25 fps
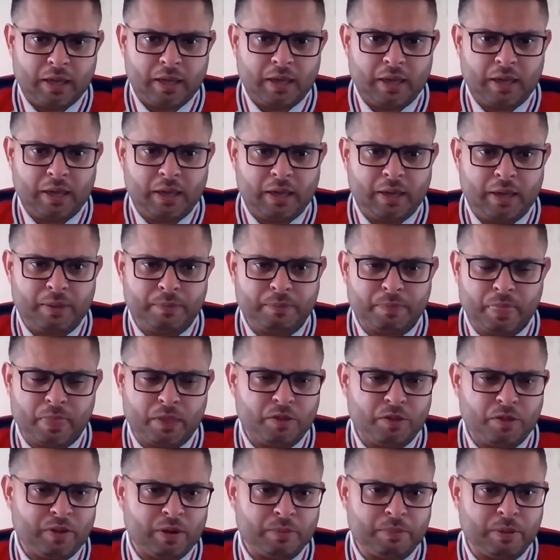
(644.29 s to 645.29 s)

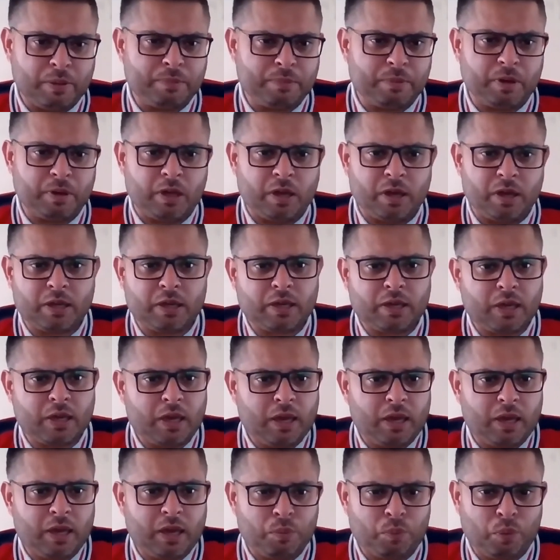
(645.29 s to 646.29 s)
You've had people like
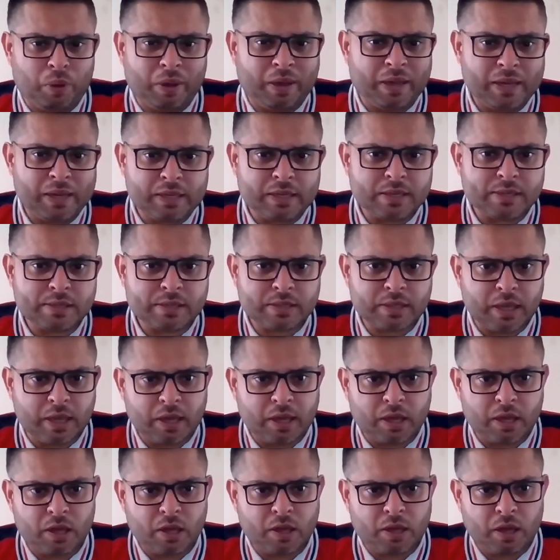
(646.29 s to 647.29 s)
Wahid
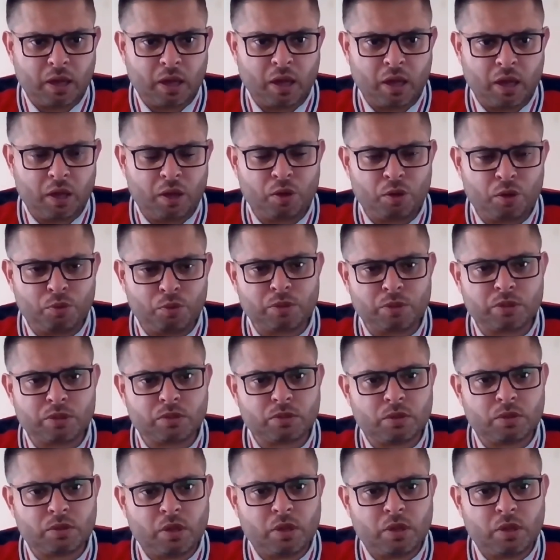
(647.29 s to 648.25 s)
Nazir, who was,